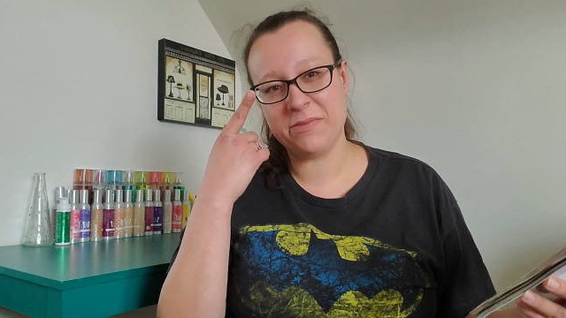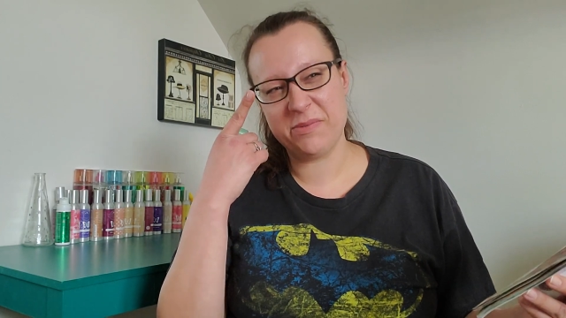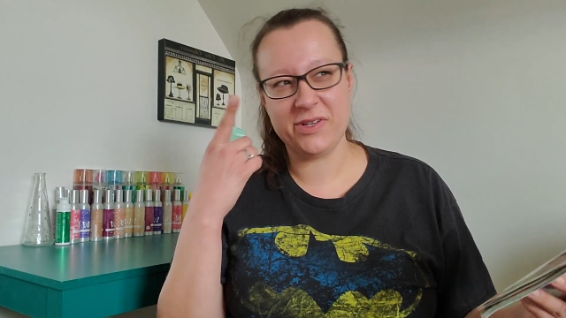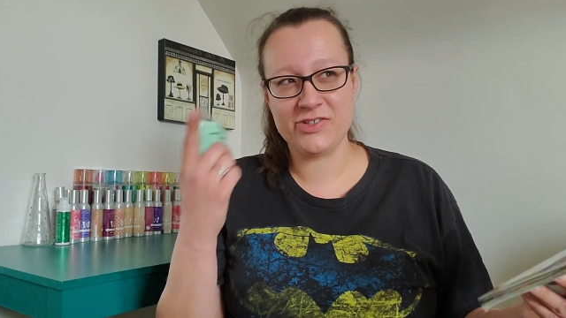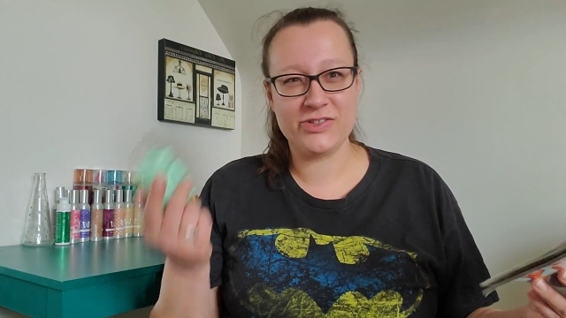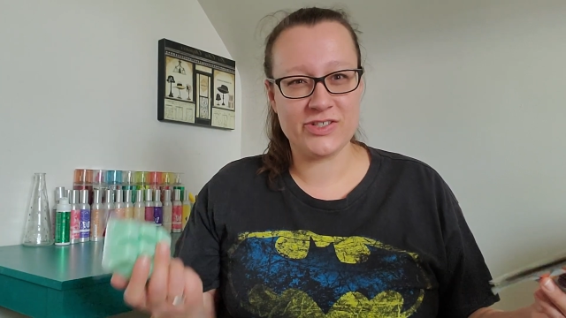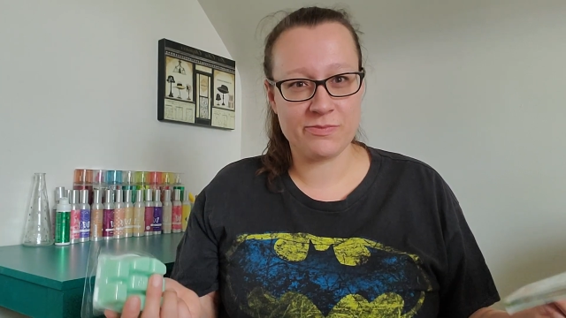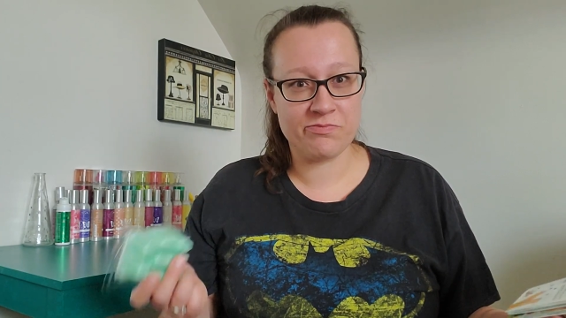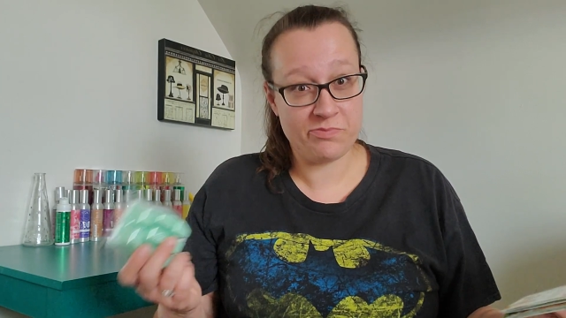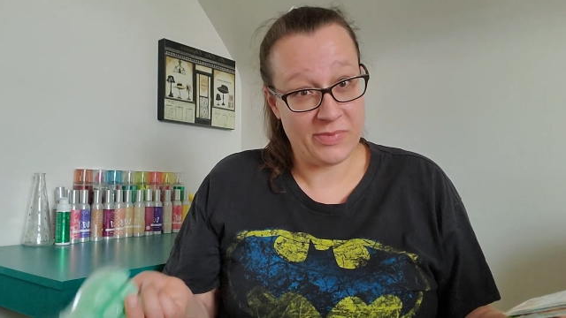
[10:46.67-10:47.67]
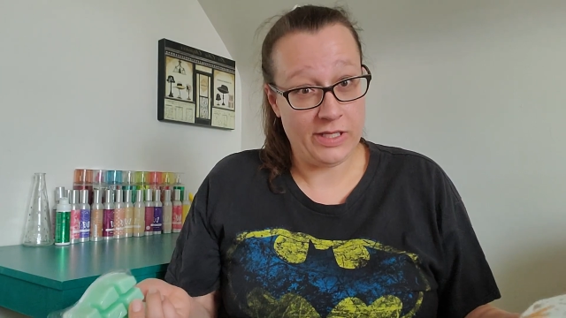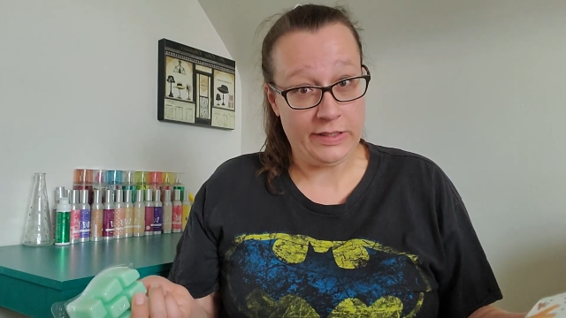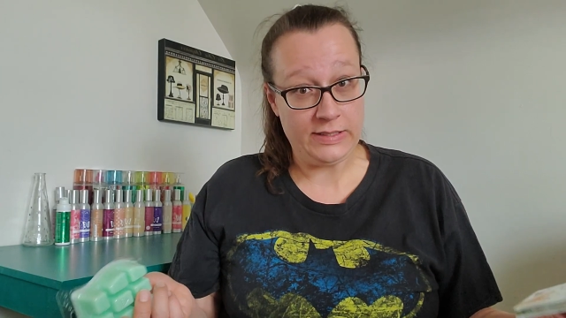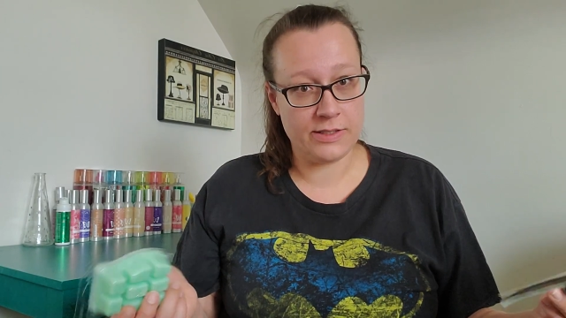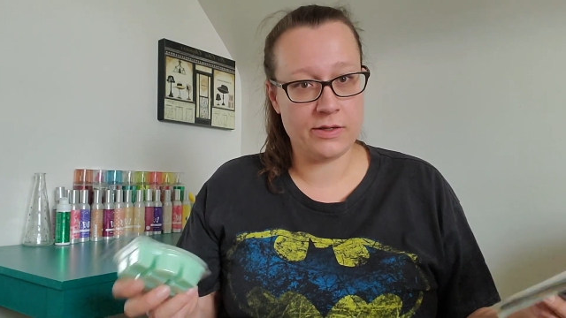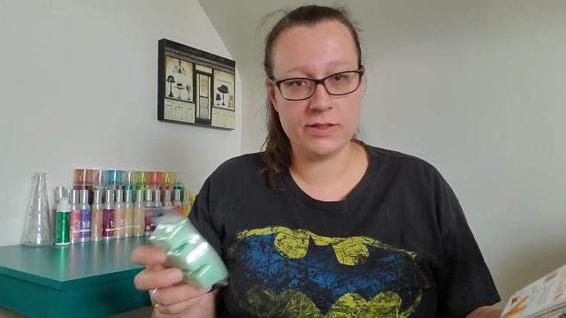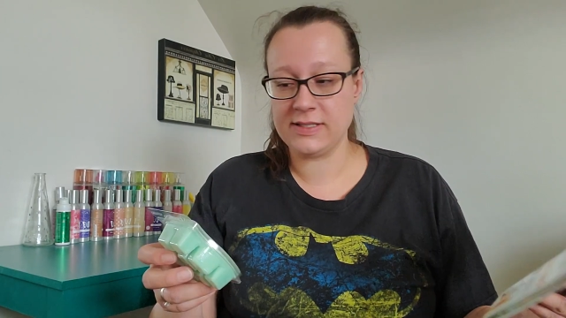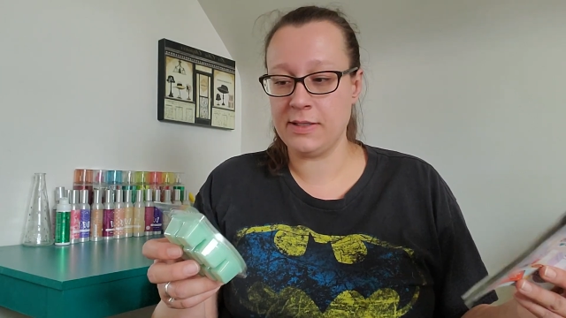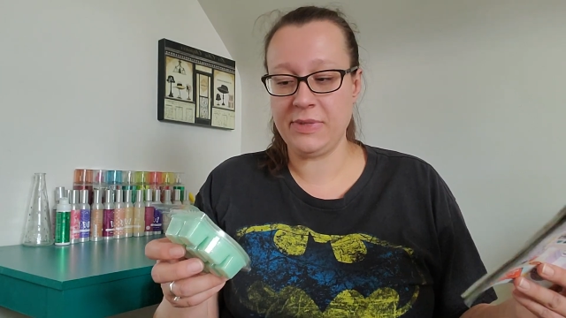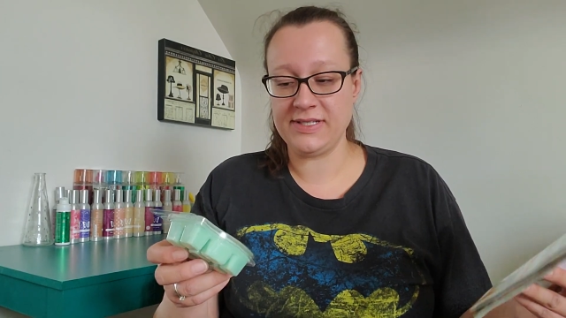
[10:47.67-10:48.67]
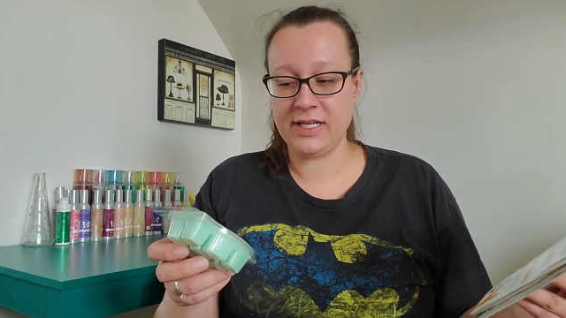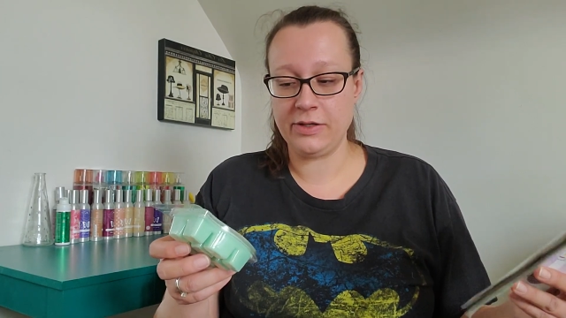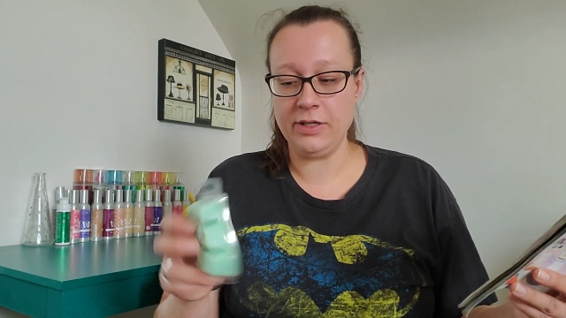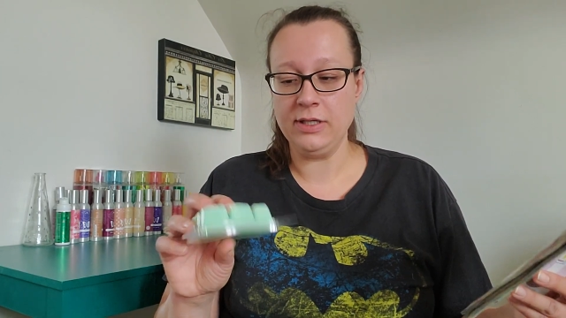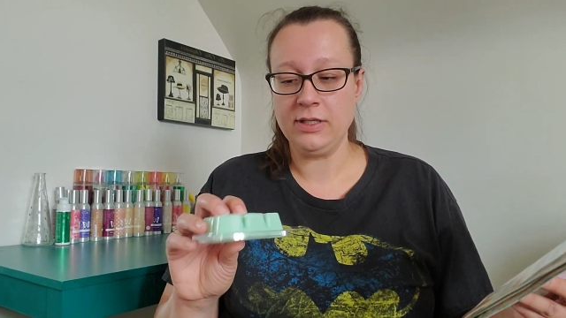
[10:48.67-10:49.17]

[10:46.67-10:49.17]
maybe should just be considered a, a bestseller.